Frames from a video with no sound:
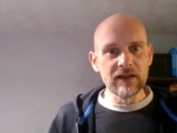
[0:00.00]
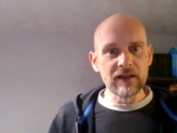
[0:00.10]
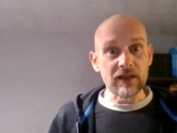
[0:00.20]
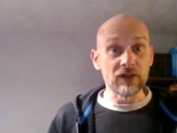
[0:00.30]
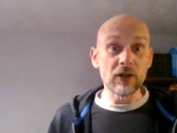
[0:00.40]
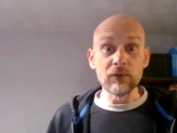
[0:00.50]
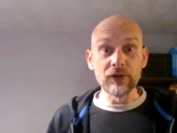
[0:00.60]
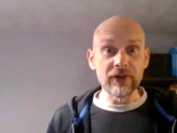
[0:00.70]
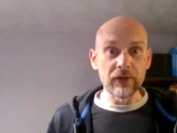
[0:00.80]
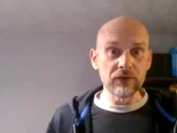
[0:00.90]
kind of
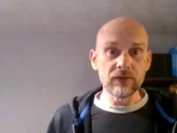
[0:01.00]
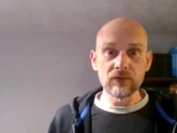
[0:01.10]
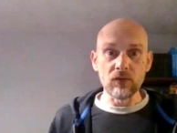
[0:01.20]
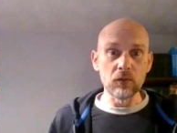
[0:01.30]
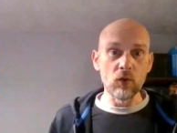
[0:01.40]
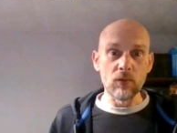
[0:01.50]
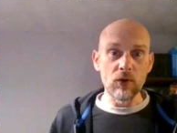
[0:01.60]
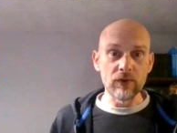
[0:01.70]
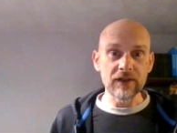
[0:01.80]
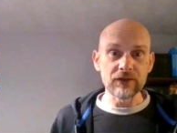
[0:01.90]
doubling down on what I'm
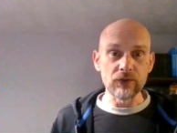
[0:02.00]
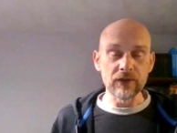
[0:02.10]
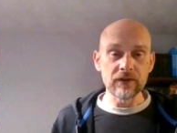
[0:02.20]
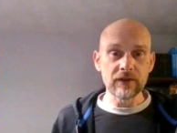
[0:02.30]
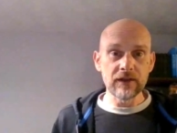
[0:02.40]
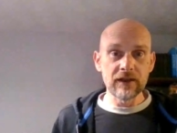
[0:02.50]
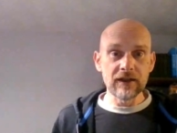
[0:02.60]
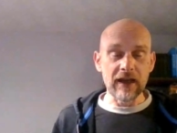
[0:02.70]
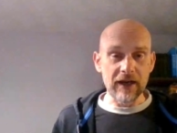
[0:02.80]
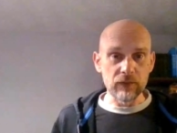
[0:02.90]
already doing,
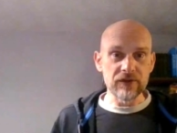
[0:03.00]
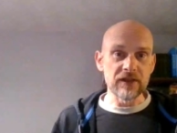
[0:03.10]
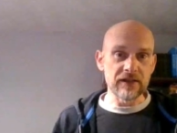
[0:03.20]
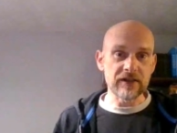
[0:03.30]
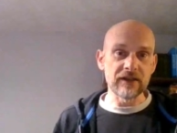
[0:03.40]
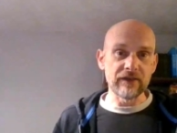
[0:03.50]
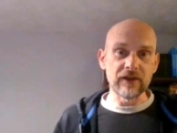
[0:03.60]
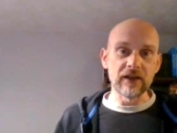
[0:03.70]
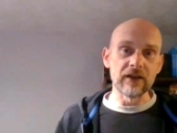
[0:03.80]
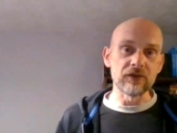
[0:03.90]
and I would see a
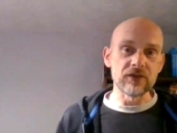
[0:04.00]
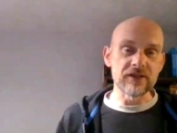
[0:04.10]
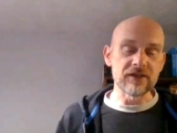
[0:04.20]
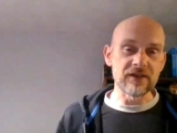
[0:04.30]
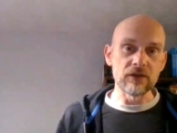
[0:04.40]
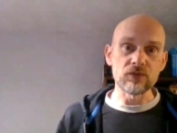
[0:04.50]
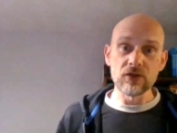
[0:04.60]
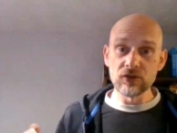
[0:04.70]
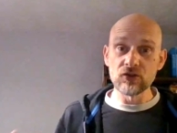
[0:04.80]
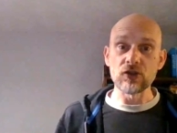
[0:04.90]
significant increase in sales
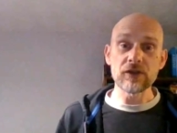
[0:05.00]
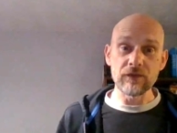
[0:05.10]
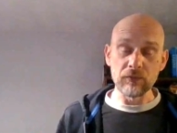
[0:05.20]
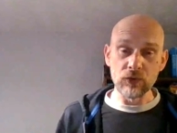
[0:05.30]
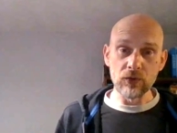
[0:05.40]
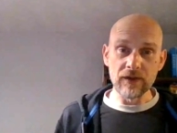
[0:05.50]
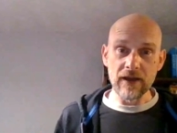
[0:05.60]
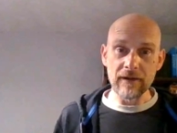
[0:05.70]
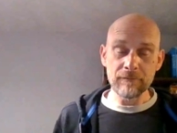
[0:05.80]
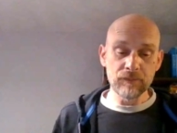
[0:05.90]
just from doing
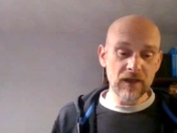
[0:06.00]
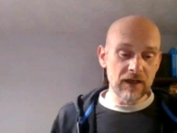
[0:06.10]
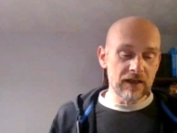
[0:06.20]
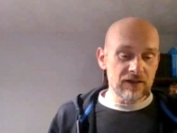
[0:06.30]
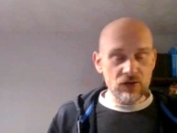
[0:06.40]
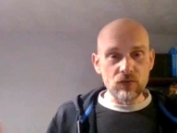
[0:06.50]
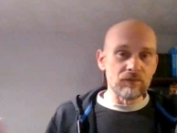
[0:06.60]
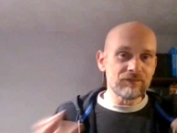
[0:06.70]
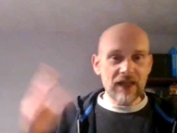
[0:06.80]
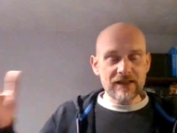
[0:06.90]
that. So
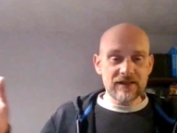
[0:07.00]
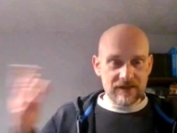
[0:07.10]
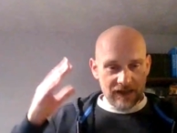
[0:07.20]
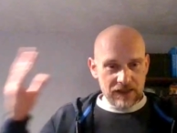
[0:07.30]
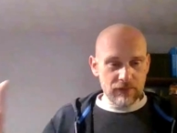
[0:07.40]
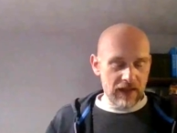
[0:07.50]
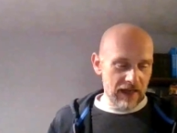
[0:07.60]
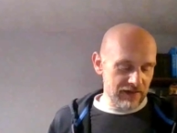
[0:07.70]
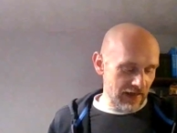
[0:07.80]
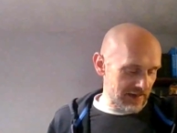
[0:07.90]
that's that's where the
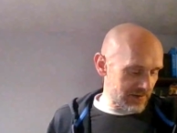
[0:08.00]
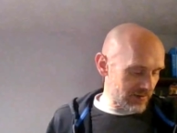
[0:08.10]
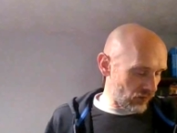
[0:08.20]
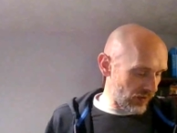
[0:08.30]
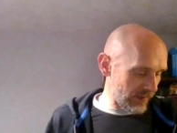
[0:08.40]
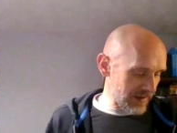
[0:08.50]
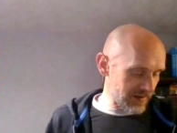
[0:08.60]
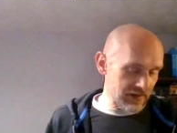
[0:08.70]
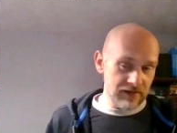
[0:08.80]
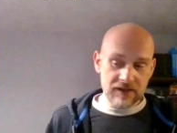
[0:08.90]
head is with the
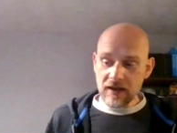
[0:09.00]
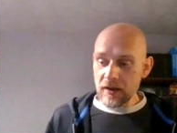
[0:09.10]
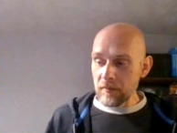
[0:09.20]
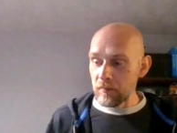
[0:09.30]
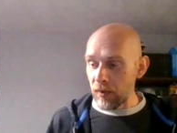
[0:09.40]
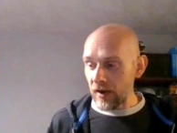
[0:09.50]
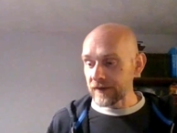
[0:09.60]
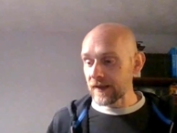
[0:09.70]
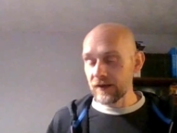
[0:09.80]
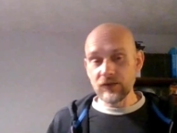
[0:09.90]
business.
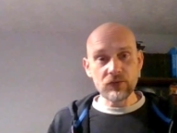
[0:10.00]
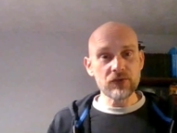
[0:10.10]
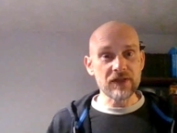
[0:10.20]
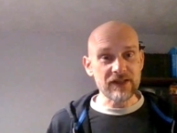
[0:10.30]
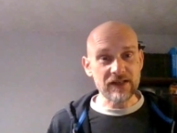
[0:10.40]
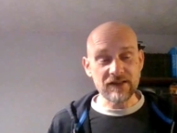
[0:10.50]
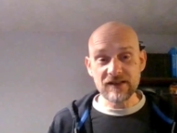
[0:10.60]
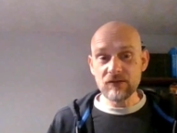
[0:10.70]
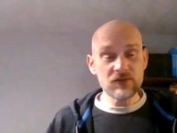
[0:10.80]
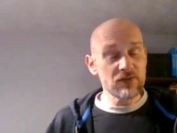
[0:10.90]
But those consistent
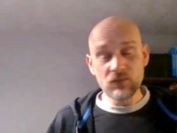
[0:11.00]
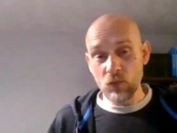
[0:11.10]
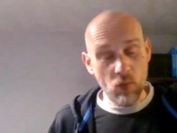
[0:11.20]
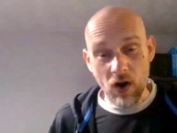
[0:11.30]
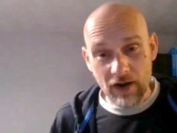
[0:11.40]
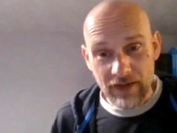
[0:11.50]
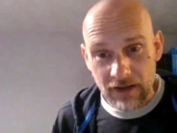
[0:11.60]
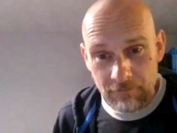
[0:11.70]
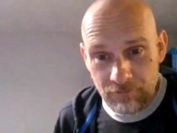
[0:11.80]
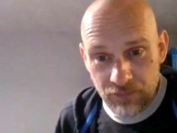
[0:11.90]
sales, what are they?
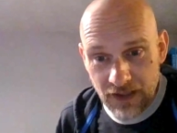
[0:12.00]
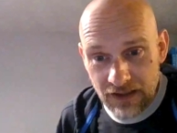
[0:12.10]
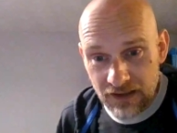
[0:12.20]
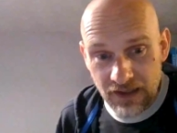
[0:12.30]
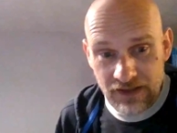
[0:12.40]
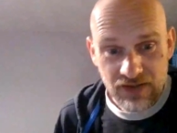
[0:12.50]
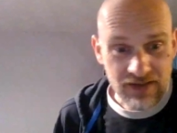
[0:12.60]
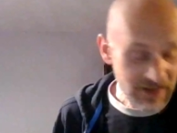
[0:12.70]
Let's